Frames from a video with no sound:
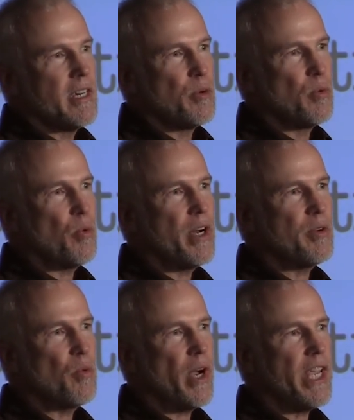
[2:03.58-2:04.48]

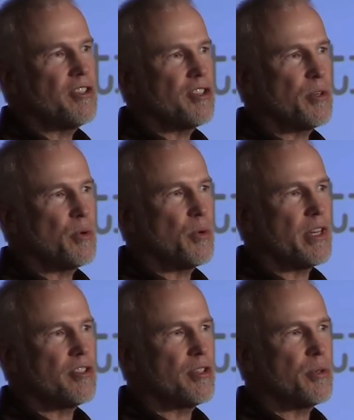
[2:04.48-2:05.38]
One way to,
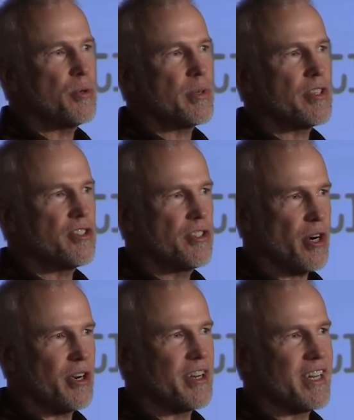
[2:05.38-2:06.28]
to
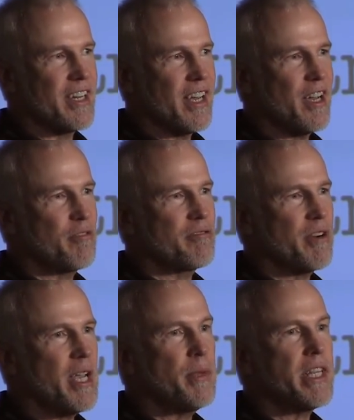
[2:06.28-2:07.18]
start uh,
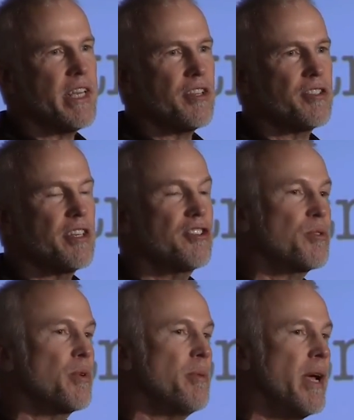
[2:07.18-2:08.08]
framing this is
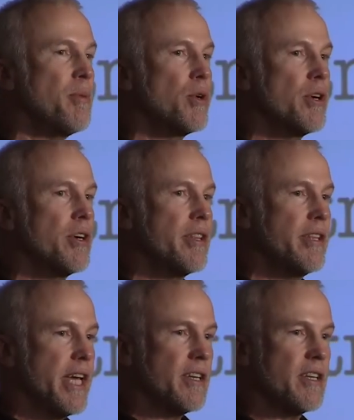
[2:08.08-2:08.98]
to remember
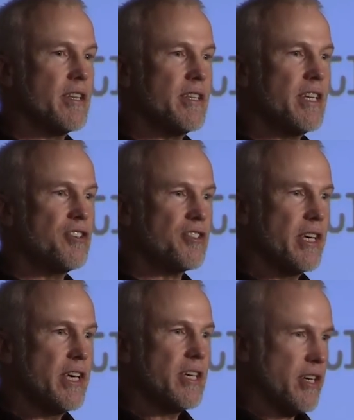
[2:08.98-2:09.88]
that these
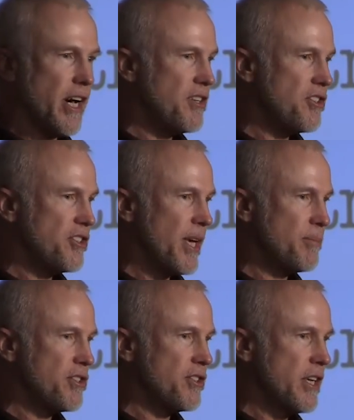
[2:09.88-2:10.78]

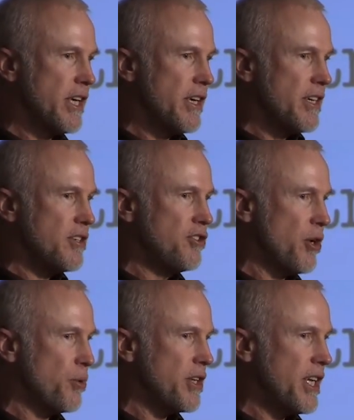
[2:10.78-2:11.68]
concepts
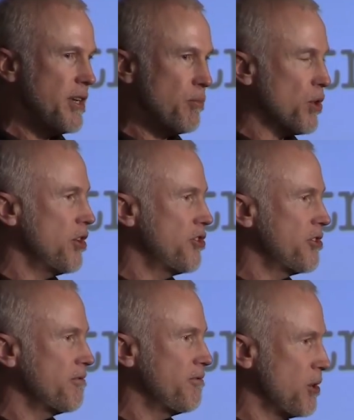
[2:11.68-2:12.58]
don't emerge
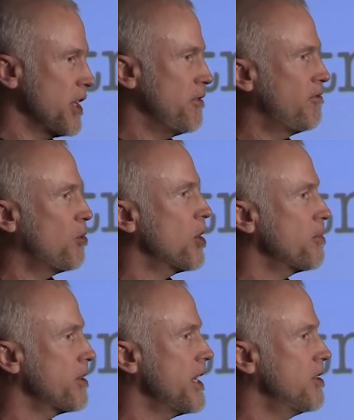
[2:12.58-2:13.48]
fully
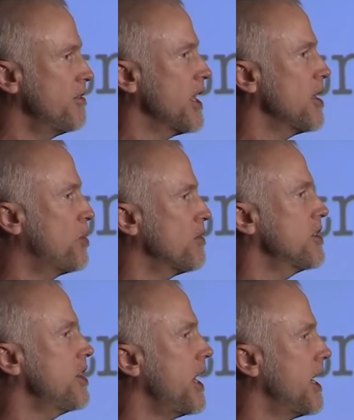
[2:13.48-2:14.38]
formed, they develop over
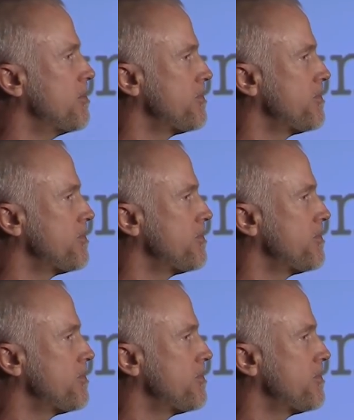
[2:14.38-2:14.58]
time.